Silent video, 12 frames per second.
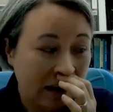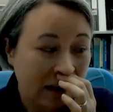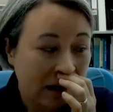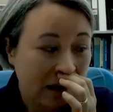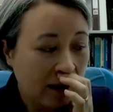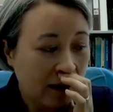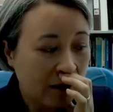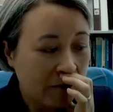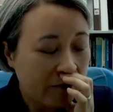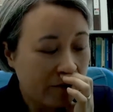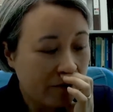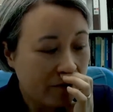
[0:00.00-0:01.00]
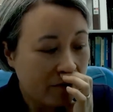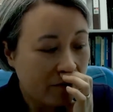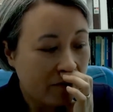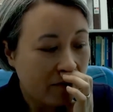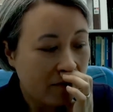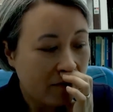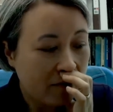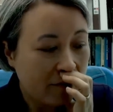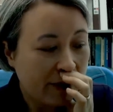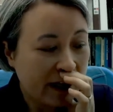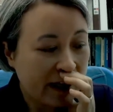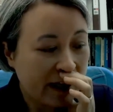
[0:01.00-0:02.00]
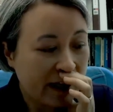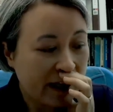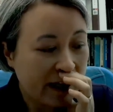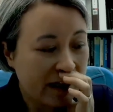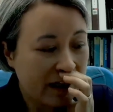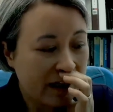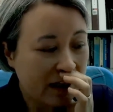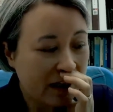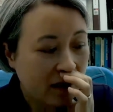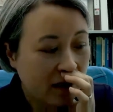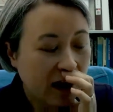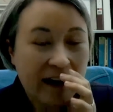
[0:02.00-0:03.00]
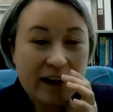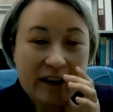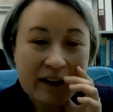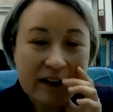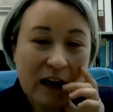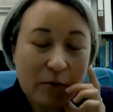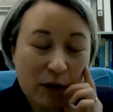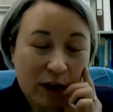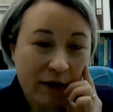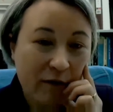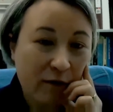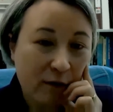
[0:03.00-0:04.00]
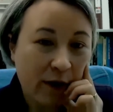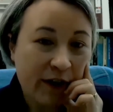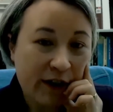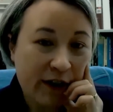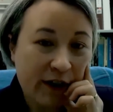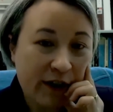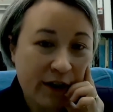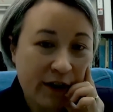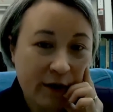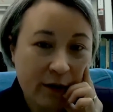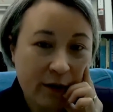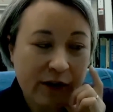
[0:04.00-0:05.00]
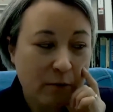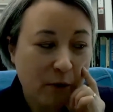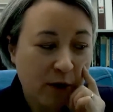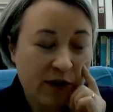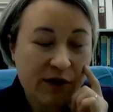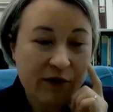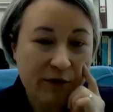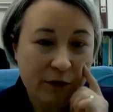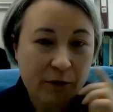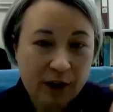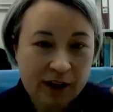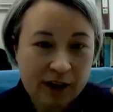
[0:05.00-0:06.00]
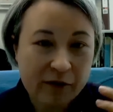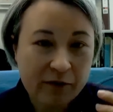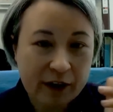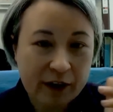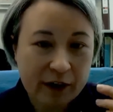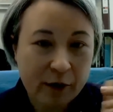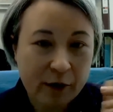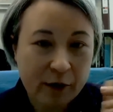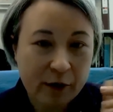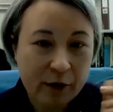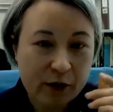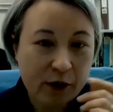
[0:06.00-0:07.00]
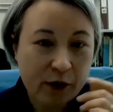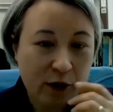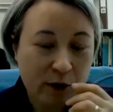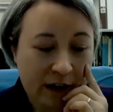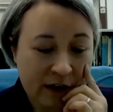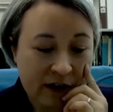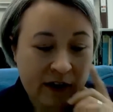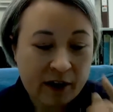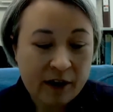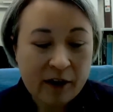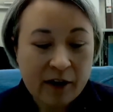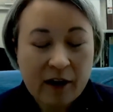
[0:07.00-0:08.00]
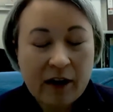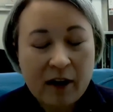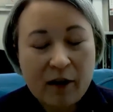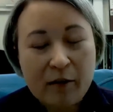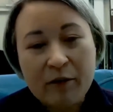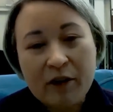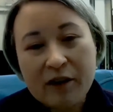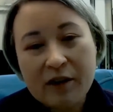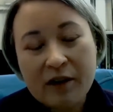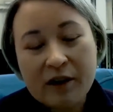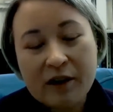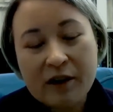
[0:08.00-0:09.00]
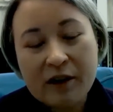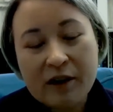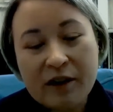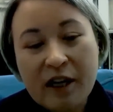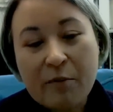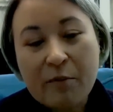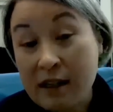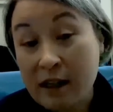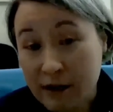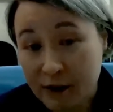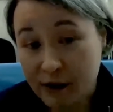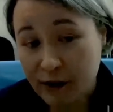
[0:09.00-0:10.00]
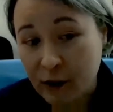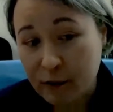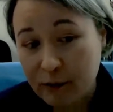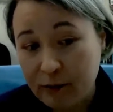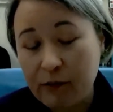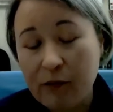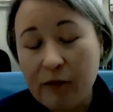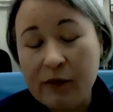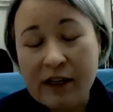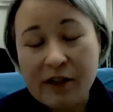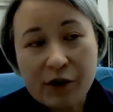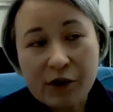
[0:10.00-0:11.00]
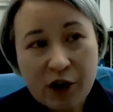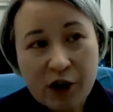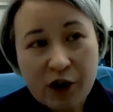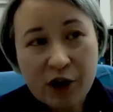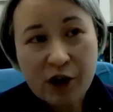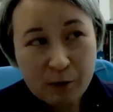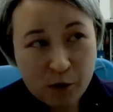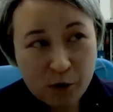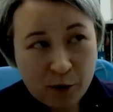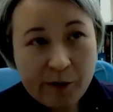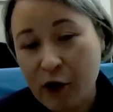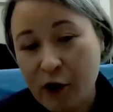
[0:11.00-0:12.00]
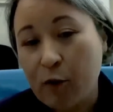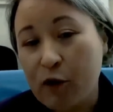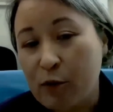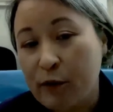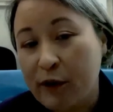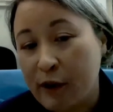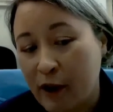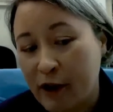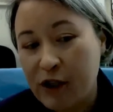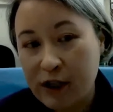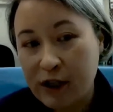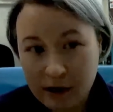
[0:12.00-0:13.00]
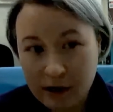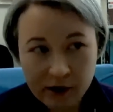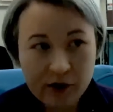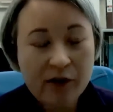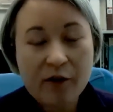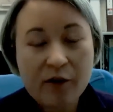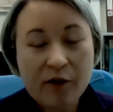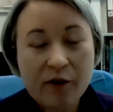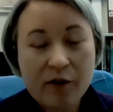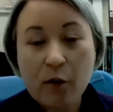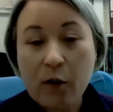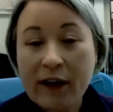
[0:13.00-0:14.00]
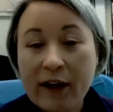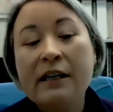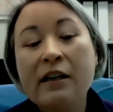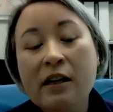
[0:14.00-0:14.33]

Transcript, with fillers: But the thing I'm looking forward to actually most for the relatively near term here is the James Webb Space Telescope. NASA's James Webb Space Telescope, which will be launching in 2018,